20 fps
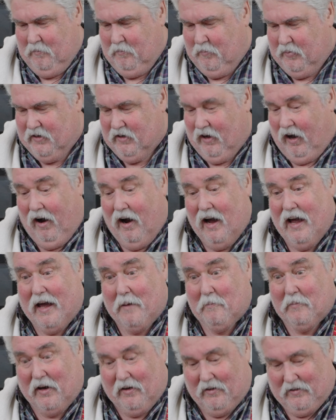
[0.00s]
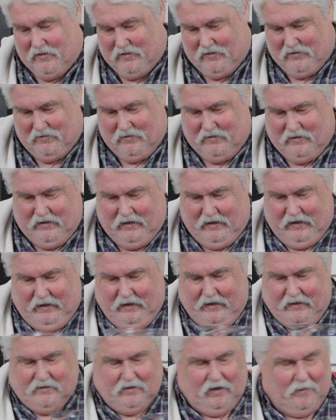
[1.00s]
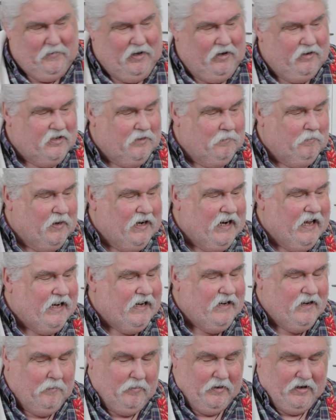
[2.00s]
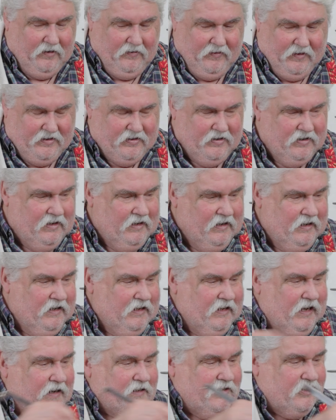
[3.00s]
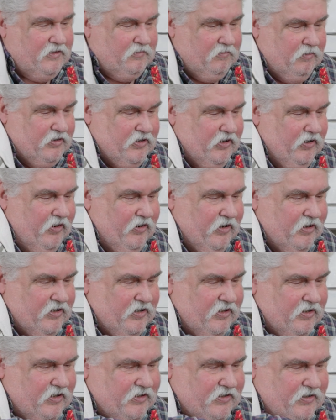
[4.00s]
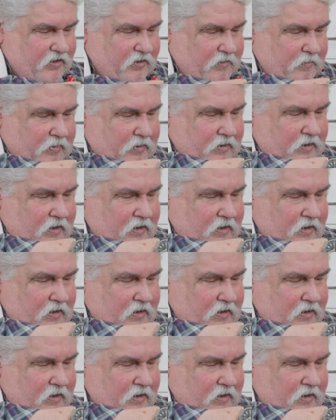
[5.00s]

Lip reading: but I am going to do it, is I'm going to blend a bit of it and just return it to the soup.